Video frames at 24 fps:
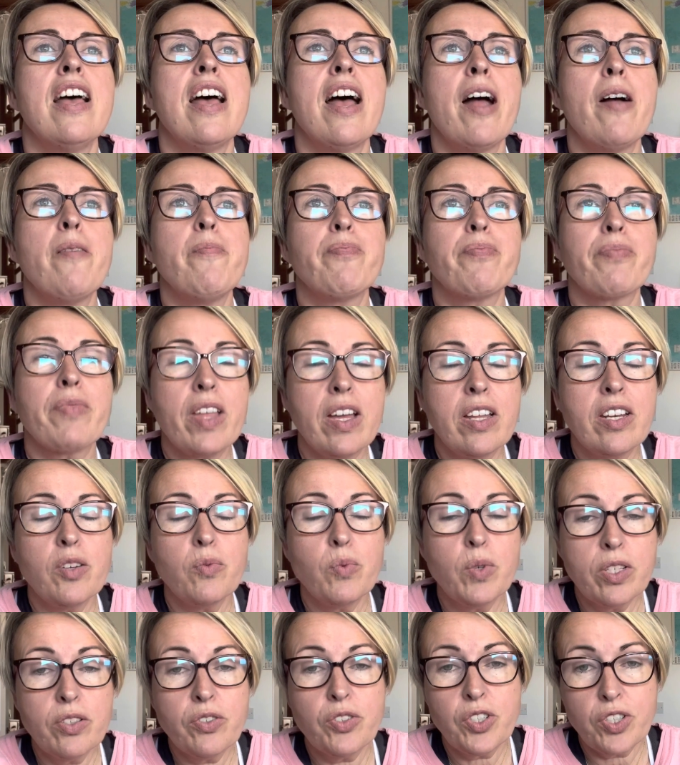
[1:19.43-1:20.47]
and I
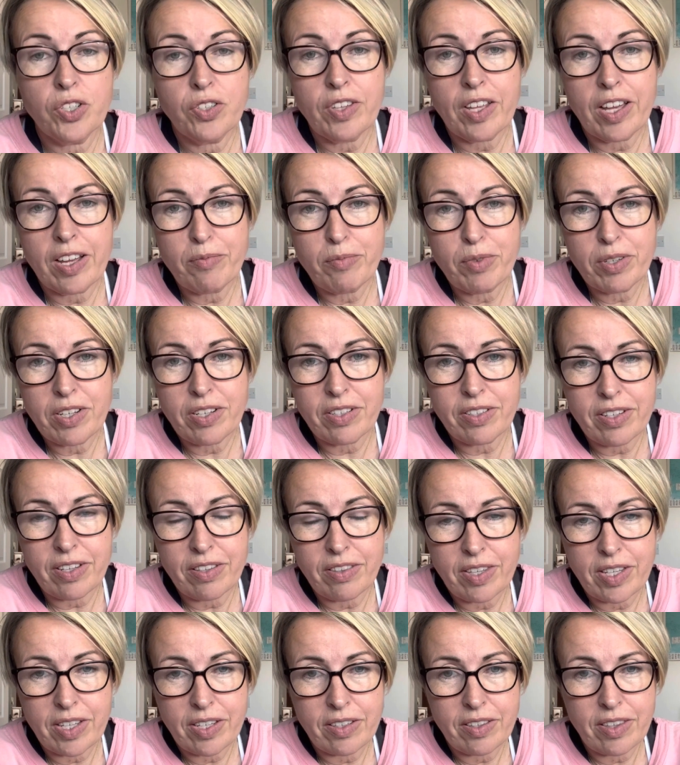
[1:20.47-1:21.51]
will do that because I
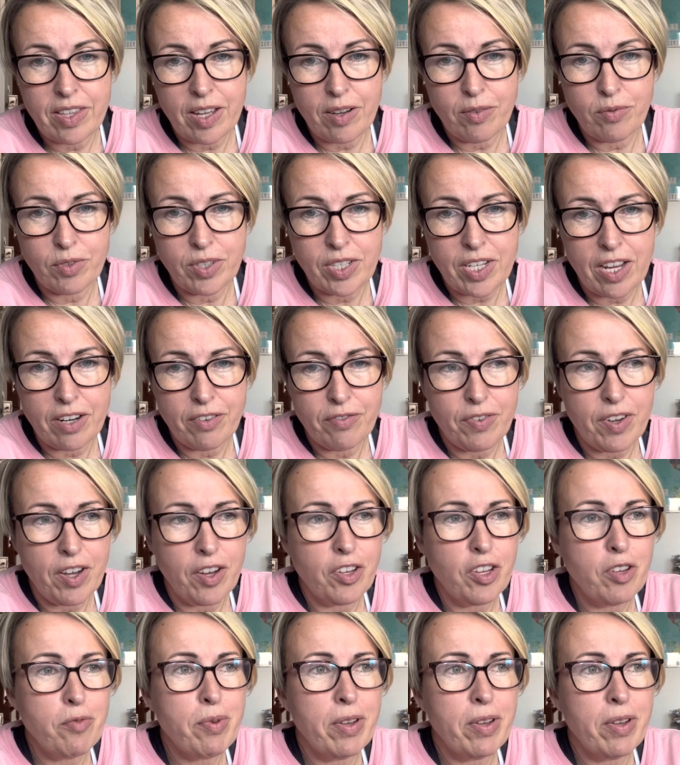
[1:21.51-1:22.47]
think that would add value.